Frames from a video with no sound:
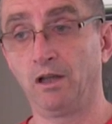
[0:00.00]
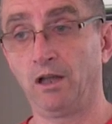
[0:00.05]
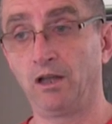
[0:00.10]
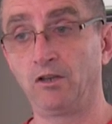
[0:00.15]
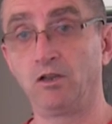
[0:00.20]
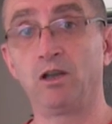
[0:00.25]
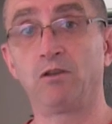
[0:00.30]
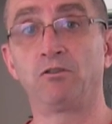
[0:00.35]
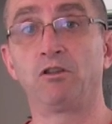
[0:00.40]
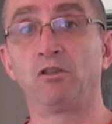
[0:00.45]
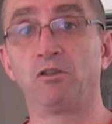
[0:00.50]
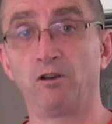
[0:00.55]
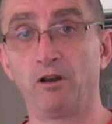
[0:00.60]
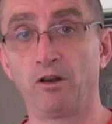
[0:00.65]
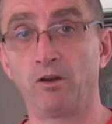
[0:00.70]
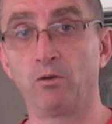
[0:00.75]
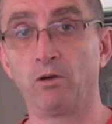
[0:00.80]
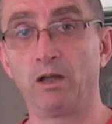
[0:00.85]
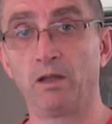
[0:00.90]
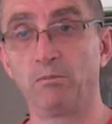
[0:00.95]
and you have to throw
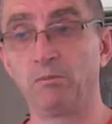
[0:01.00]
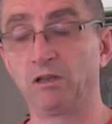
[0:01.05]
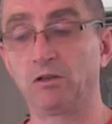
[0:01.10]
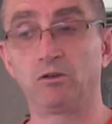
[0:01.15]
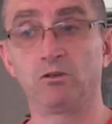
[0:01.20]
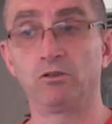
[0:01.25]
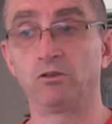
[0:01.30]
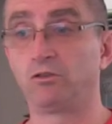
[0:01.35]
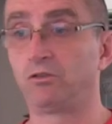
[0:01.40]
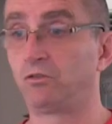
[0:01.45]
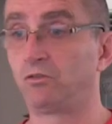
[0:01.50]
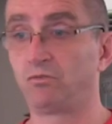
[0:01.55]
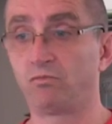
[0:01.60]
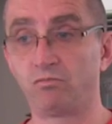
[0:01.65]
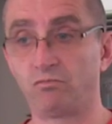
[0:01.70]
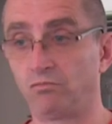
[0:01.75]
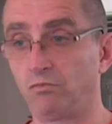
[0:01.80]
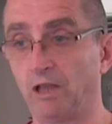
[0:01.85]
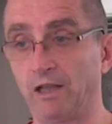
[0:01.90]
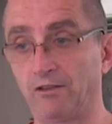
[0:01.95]
it away because
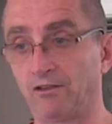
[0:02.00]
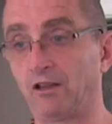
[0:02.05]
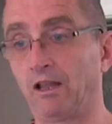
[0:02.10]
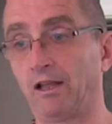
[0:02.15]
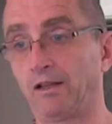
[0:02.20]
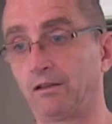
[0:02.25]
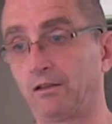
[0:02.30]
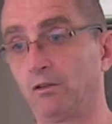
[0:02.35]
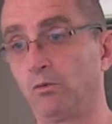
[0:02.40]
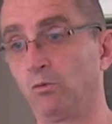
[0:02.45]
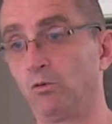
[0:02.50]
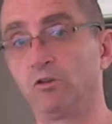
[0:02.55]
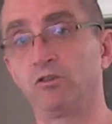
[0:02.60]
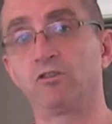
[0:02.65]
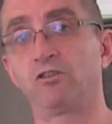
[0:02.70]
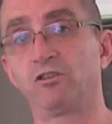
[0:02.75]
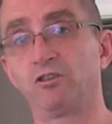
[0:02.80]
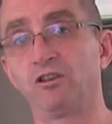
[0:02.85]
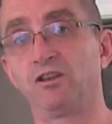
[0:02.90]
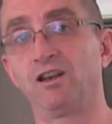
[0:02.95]
that's like the
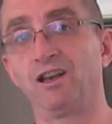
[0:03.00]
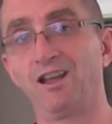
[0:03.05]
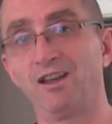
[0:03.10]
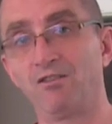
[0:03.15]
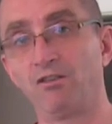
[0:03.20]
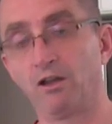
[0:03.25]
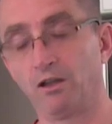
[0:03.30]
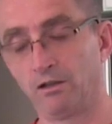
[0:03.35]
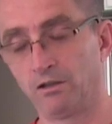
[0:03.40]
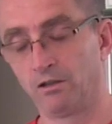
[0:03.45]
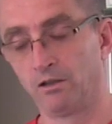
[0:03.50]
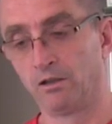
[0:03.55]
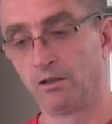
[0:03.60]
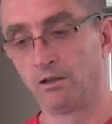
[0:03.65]
worst sin ever.